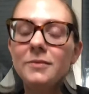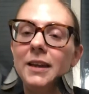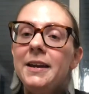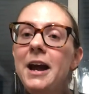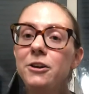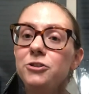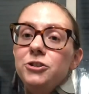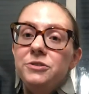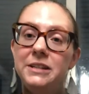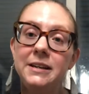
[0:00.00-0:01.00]
And how you
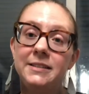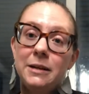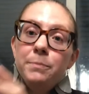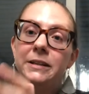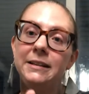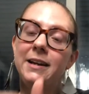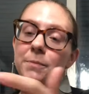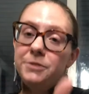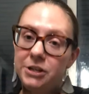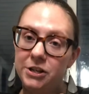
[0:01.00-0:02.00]
choose to eat is completely
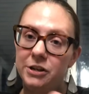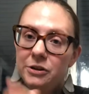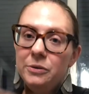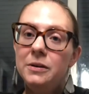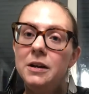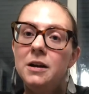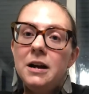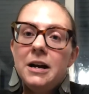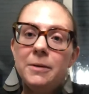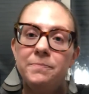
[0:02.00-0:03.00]
up to you.
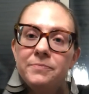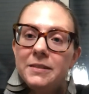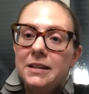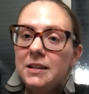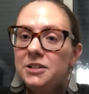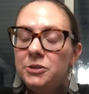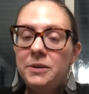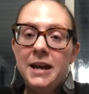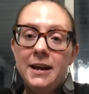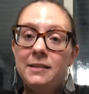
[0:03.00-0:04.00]
So
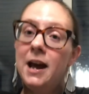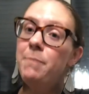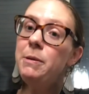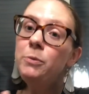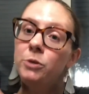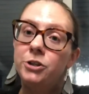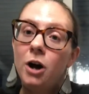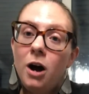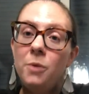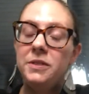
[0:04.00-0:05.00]
again, a lot of people were
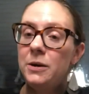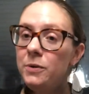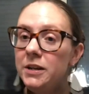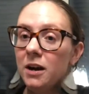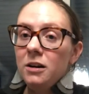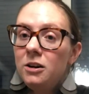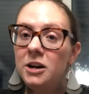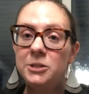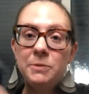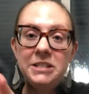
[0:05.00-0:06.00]
taught when they were younger
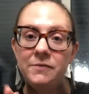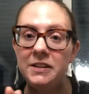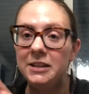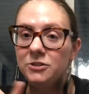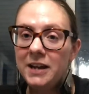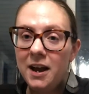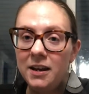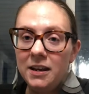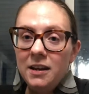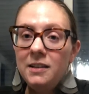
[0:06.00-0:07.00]
on specific things on how
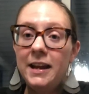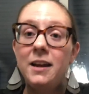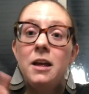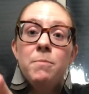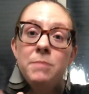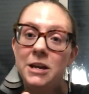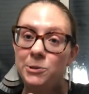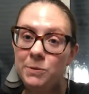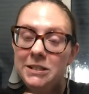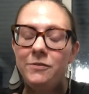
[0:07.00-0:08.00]
to eat. Like me
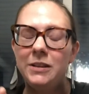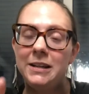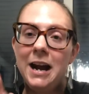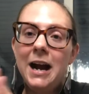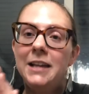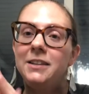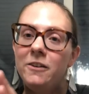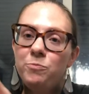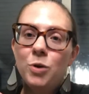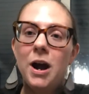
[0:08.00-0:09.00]
specifically, I
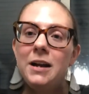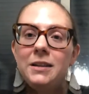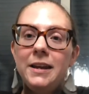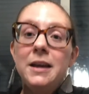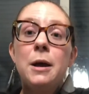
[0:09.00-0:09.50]
love broccoli.